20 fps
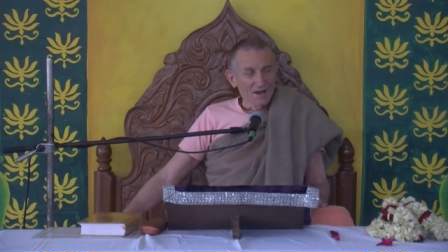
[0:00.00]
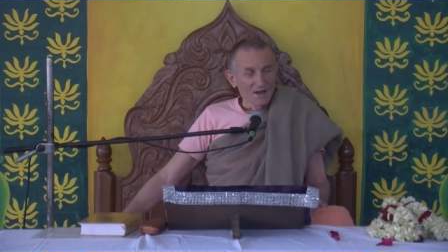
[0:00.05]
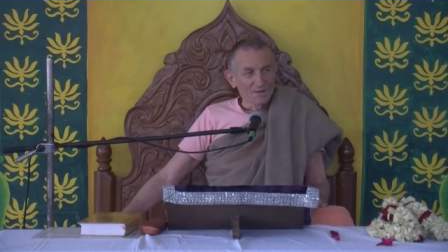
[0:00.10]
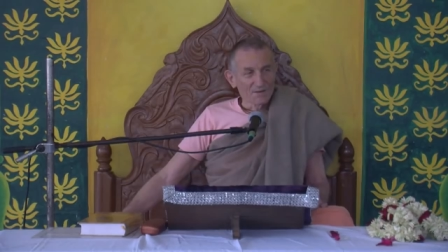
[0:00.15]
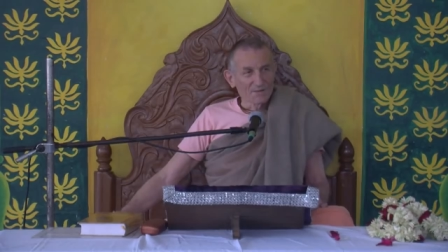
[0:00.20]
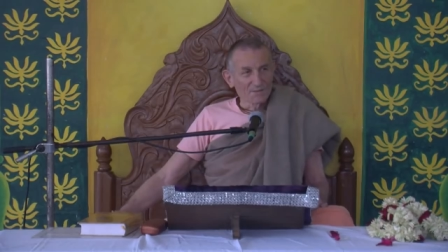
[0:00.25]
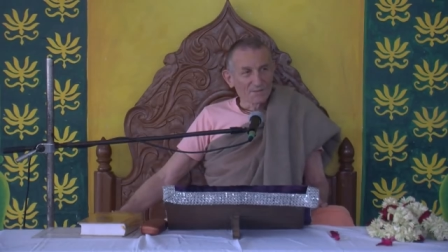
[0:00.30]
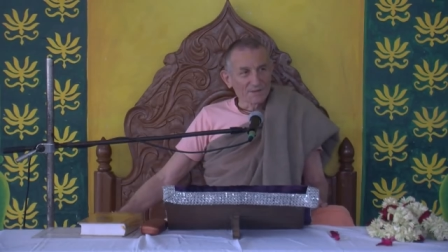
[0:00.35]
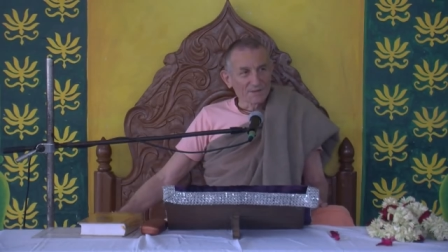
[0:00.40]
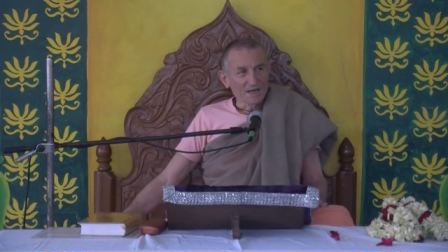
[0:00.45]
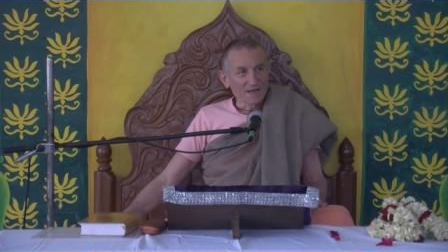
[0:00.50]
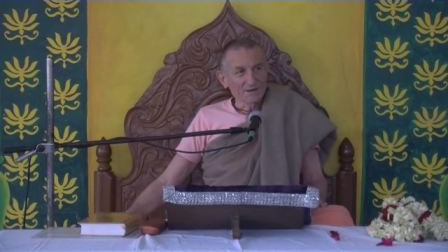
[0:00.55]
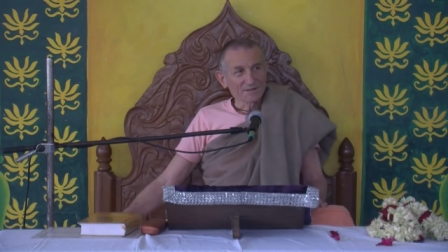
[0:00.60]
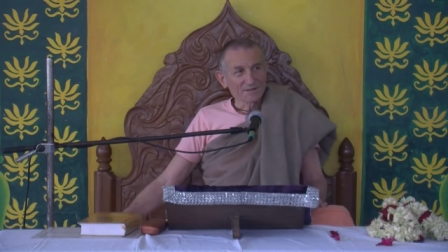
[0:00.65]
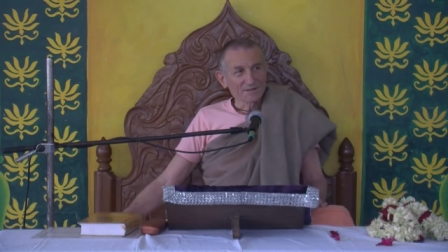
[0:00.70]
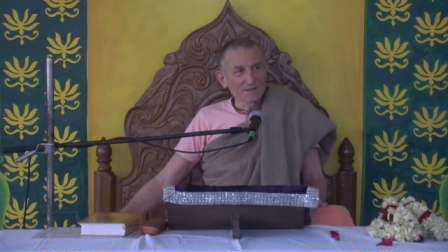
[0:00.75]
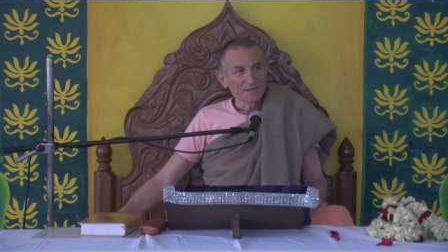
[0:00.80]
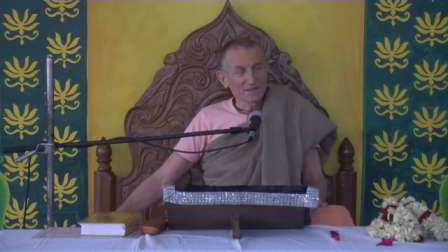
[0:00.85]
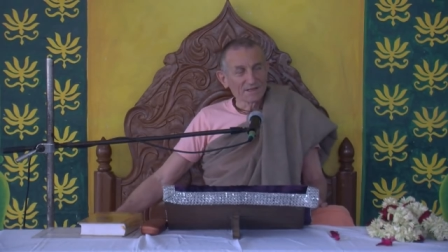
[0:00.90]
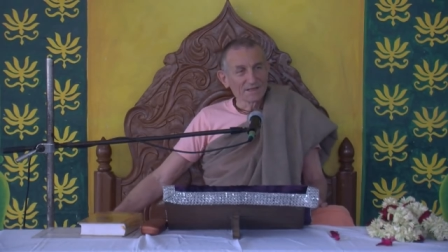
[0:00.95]
uh, but
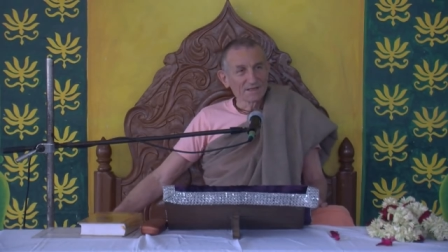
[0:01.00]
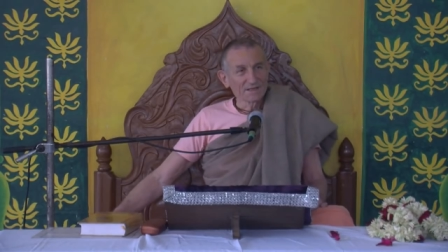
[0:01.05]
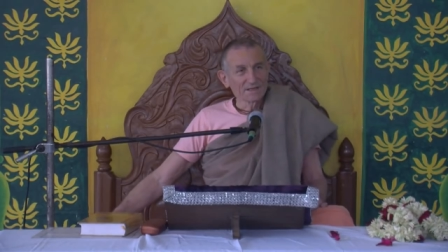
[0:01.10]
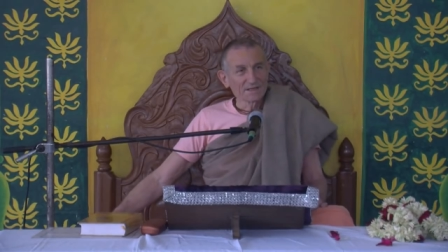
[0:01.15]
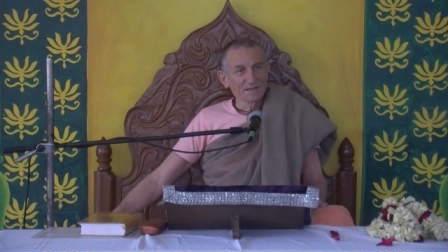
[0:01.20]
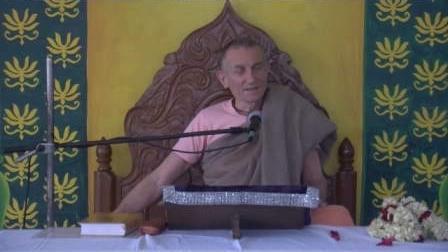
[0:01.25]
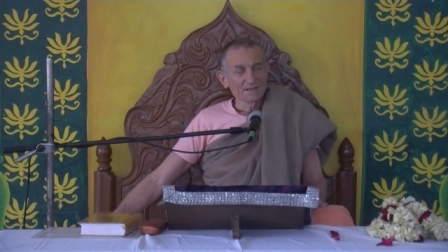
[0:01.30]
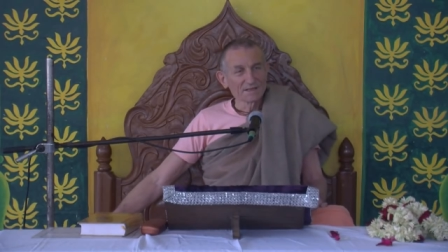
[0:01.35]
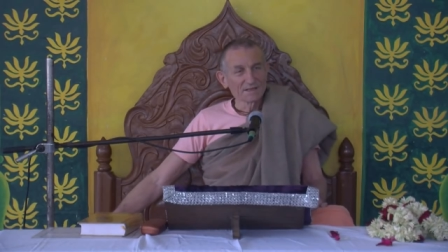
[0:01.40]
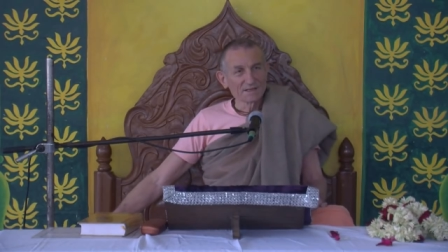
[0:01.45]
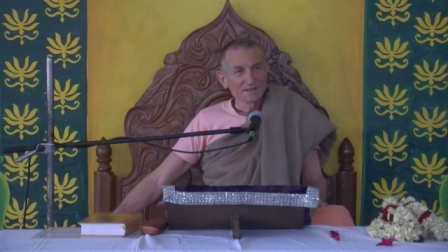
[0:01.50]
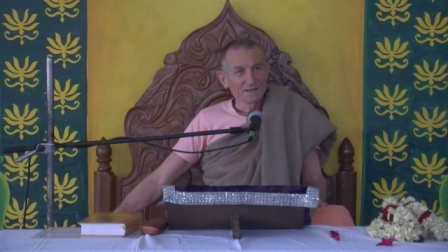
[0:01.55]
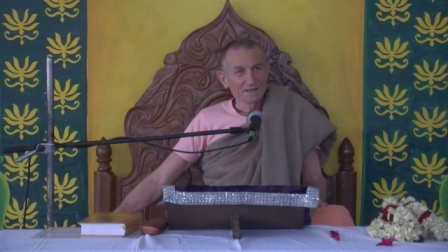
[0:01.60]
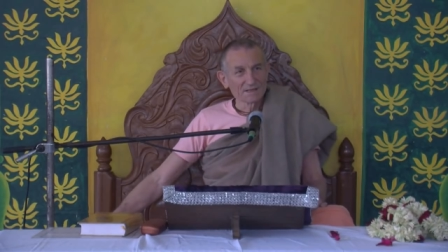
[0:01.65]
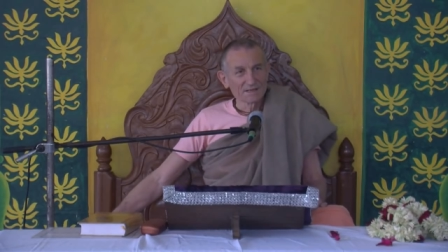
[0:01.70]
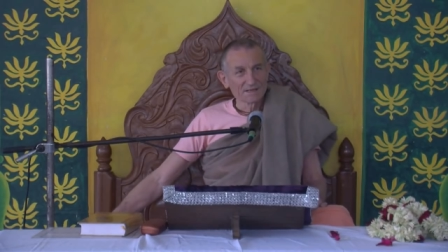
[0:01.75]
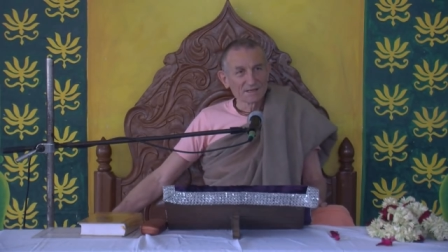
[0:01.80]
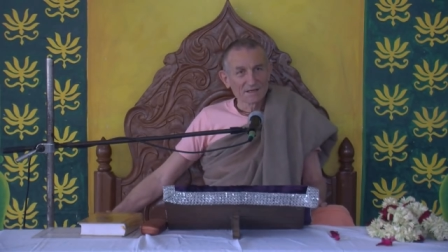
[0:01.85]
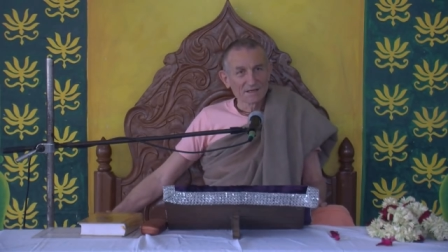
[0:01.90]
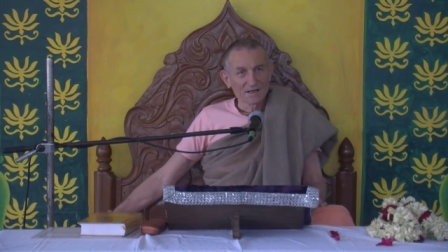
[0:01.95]
without the
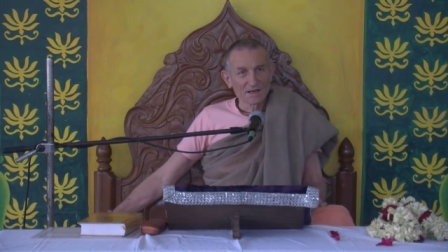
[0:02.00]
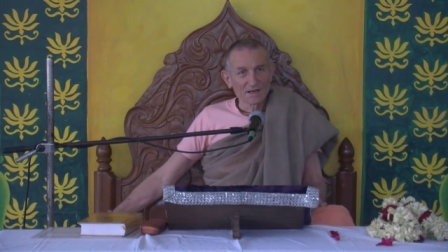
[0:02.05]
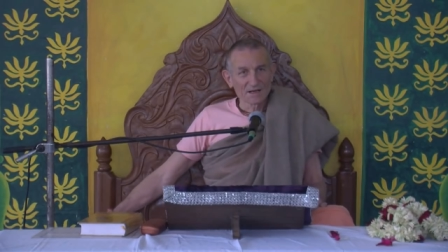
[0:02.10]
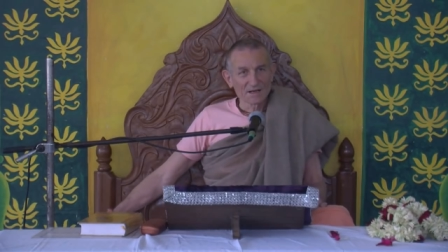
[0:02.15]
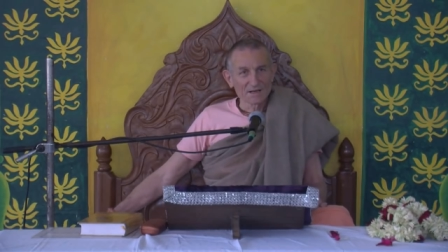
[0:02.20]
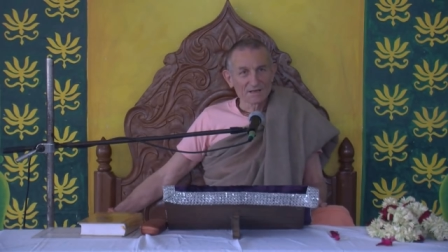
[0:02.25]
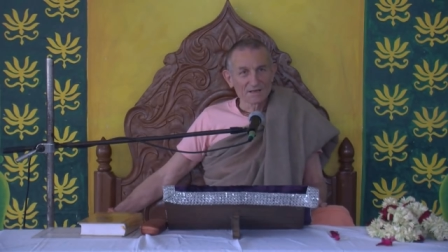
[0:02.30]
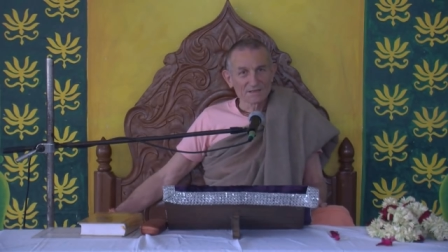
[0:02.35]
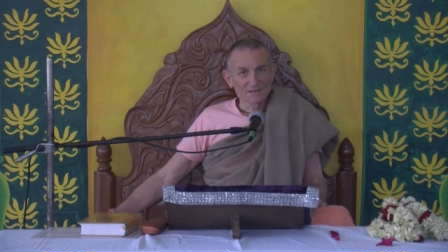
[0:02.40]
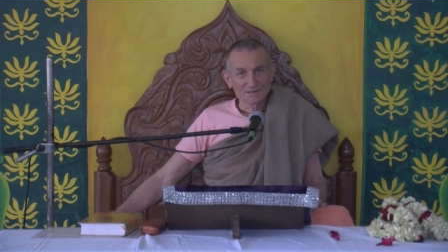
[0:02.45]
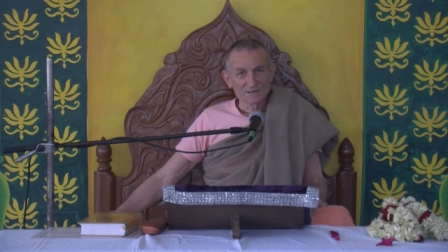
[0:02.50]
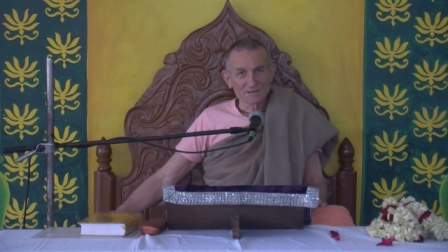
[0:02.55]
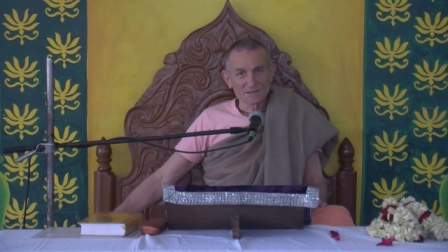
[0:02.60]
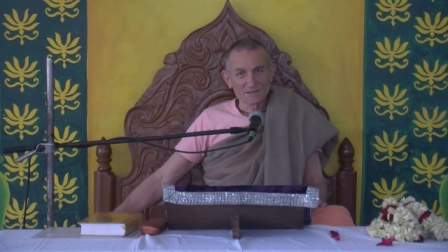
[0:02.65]
uh,